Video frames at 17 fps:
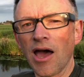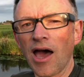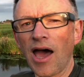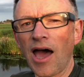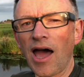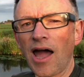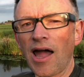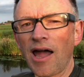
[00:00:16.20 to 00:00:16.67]

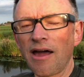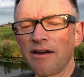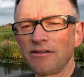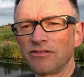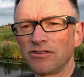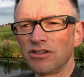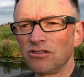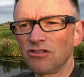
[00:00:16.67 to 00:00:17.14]

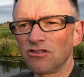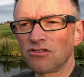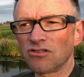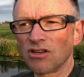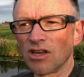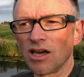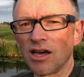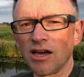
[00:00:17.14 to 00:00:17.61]
And this is
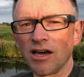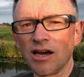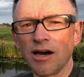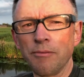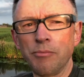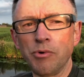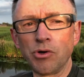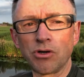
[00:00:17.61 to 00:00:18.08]

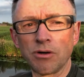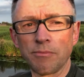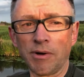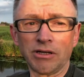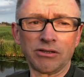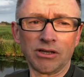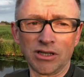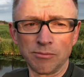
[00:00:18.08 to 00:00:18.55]
a book
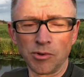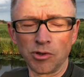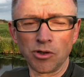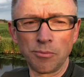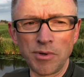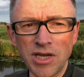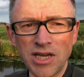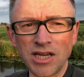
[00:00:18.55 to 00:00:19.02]
about
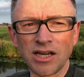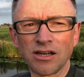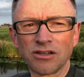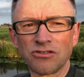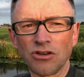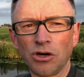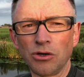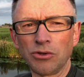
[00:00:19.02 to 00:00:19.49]
DynamoDB.
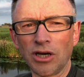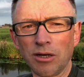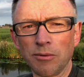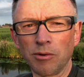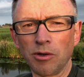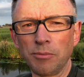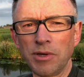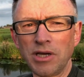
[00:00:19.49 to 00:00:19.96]
So
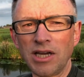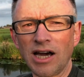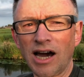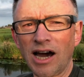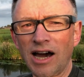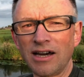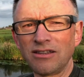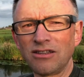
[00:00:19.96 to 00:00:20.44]
DynamoDB,
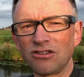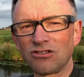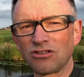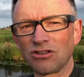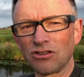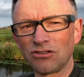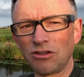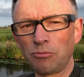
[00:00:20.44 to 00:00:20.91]
I
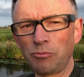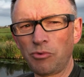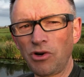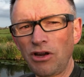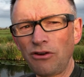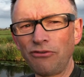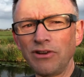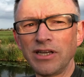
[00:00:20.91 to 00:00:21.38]
discussed it
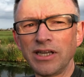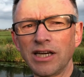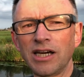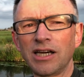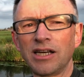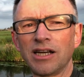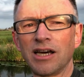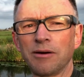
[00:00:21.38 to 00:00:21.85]
briefly
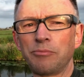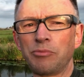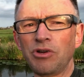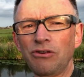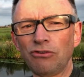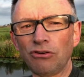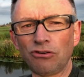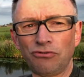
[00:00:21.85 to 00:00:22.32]
in a
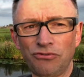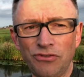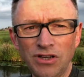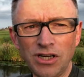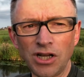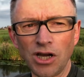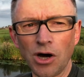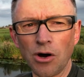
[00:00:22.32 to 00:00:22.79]
previous
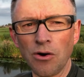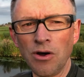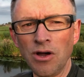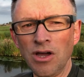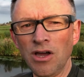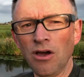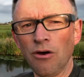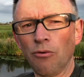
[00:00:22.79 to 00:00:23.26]
video
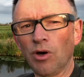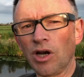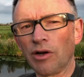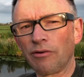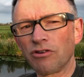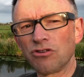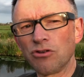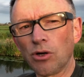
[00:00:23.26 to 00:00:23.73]
when I
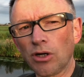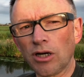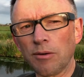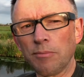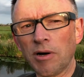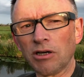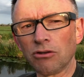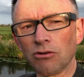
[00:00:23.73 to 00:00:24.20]
was talking
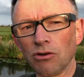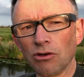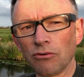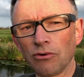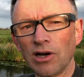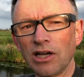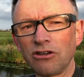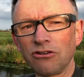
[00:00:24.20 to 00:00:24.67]
about
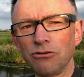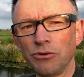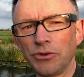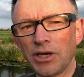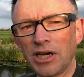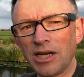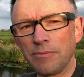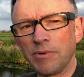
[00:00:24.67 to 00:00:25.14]
non-relational
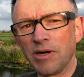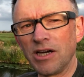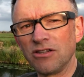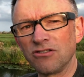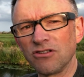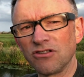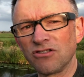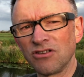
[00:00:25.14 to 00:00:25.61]

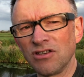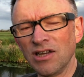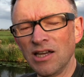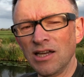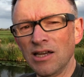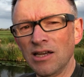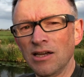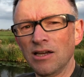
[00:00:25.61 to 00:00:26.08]
databases.
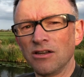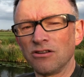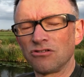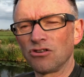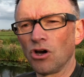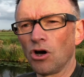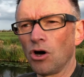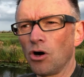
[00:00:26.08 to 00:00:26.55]

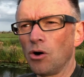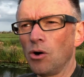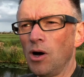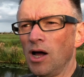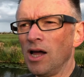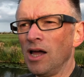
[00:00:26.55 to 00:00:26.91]
So